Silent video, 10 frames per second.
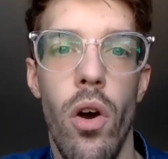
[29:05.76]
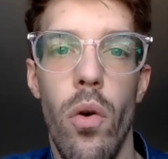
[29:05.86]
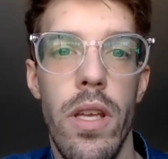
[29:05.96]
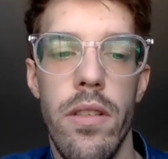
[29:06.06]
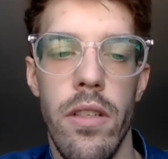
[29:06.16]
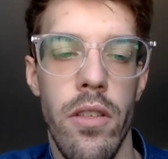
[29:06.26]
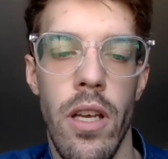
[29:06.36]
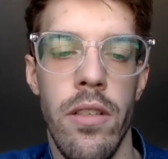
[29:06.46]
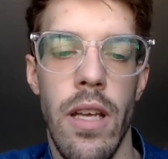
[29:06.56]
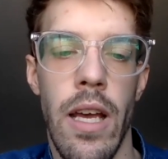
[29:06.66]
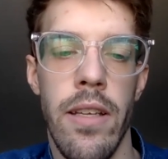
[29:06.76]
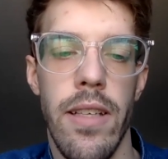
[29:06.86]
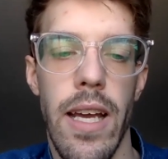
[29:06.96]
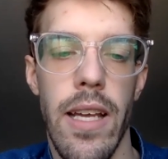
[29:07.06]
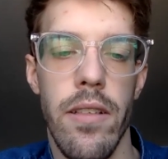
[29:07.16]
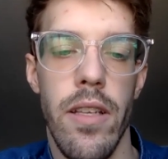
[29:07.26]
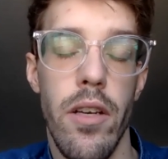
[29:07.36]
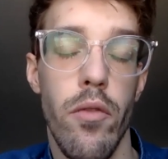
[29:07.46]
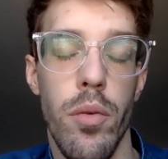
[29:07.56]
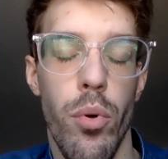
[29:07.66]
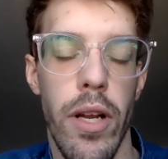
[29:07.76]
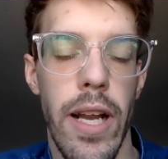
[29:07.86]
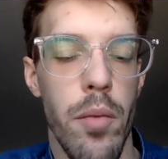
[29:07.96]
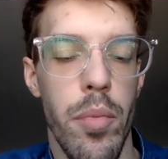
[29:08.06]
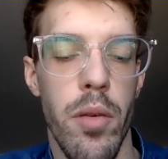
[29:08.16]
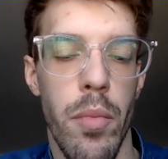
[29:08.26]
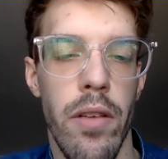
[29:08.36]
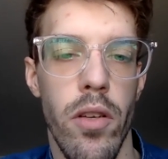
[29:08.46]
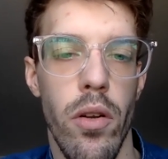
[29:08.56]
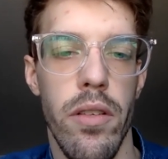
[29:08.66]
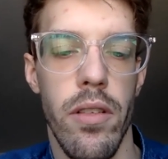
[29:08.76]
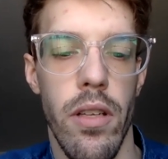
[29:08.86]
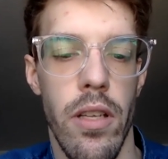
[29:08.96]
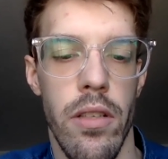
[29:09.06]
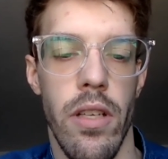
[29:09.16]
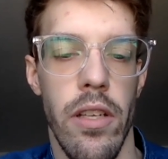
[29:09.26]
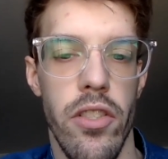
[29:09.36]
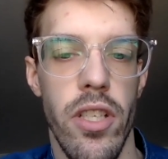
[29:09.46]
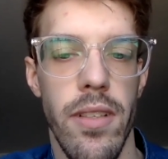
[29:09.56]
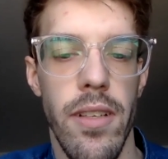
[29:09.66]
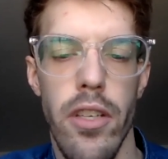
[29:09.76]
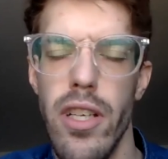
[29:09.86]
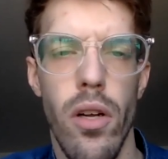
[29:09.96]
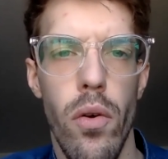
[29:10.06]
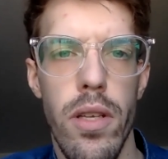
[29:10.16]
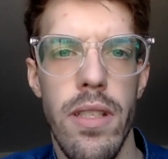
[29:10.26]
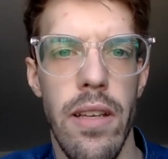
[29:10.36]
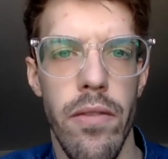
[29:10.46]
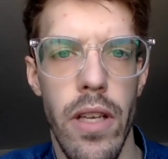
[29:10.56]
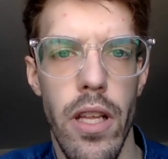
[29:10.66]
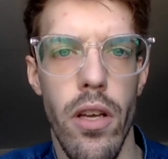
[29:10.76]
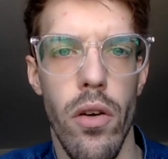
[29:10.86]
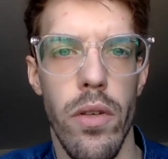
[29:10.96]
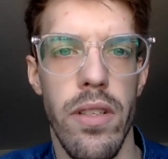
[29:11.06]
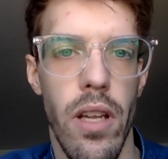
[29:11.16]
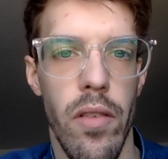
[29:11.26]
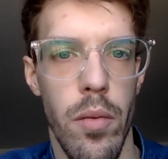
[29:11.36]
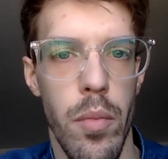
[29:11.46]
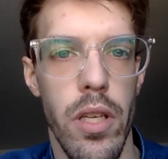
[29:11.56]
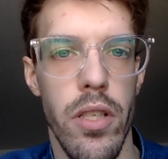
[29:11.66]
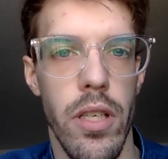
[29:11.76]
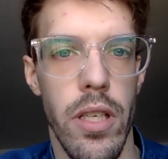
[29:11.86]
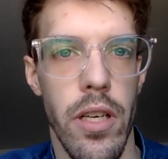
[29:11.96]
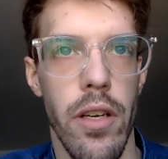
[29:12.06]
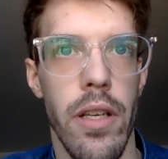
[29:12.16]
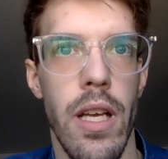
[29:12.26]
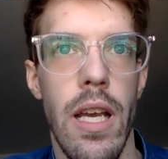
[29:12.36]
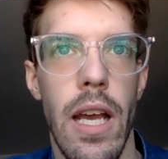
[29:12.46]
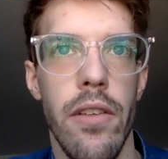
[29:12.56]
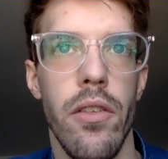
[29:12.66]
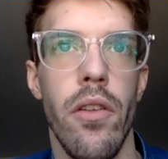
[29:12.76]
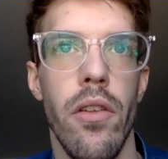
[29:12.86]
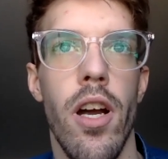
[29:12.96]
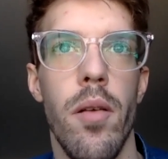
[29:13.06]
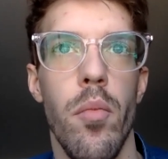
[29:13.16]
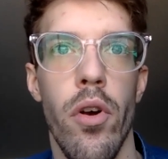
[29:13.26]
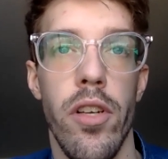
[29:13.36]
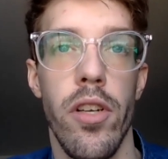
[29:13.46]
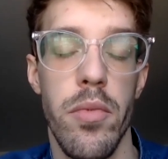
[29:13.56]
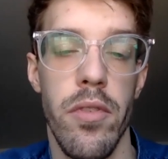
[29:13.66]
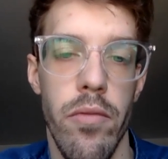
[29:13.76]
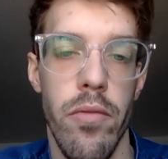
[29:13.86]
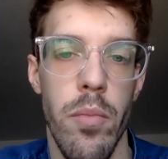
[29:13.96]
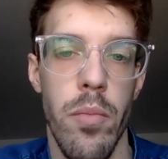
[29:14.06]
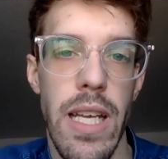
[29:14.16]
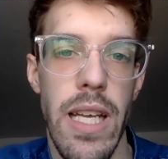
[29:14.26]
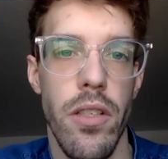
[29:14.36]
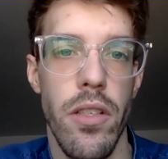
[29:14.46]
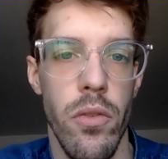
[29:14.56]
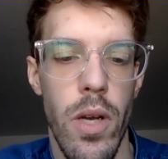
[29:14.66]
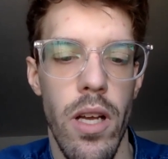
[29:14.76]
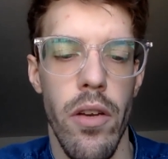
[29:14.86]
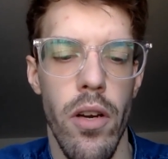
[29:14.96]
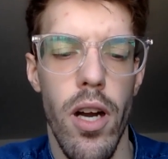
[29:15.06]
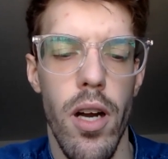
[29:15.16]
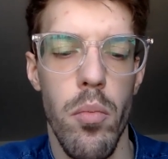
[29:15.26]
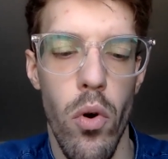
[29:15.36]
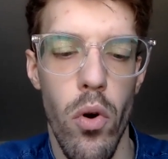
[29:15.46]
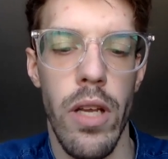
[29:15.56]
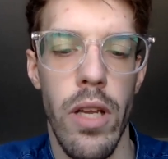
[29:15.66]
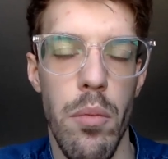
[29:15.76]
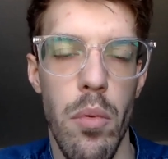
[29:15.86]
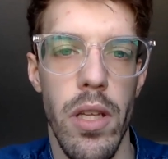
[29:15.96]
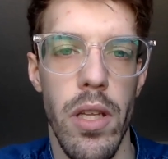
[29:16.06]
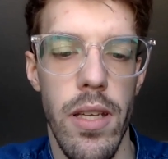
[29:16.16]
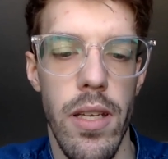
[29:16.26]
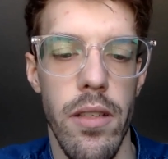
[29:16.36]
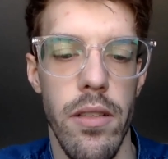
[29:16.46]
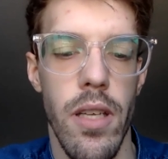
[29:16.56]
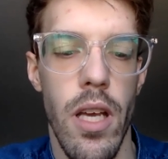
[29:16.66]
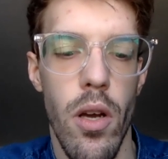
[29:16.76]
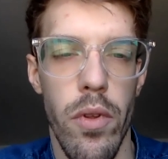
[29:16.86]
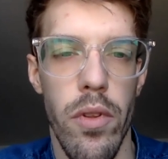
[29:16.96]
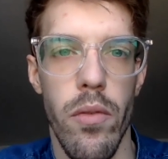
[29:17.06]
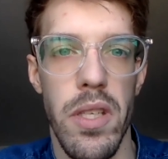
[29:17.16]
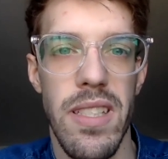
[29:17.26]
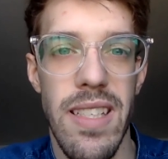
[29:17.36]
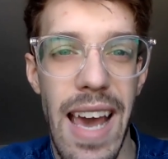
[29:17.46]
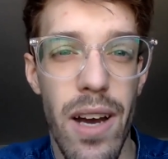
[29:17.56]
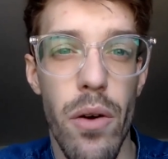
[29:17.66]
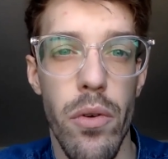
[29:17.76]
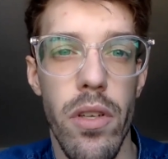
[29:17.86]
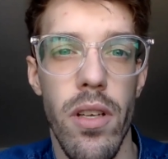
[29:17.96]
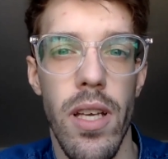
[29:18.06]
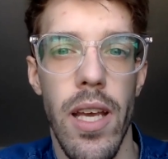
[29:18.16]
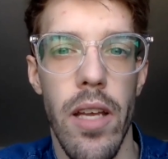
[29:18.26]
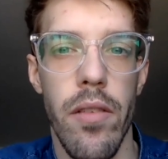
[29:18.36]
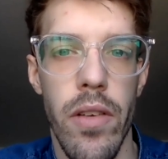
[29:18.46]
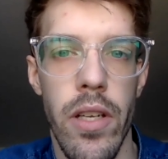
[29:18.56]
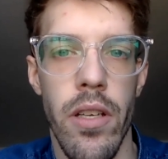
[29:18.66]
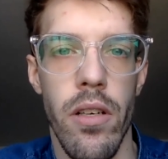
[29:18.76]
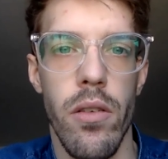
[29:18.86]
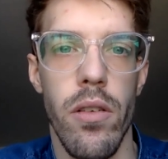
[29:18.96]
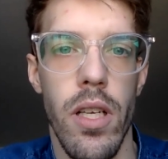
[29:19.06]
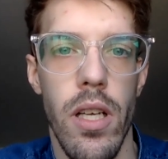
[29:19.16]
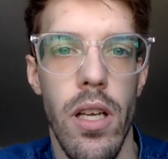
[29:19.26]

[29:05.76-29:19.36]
always as, as as i didn't really point out but you might have noticed uh, as justin did you can always add video instead of image in here and and so there are more in terms of remediation as well there are more capabilities with with sound and video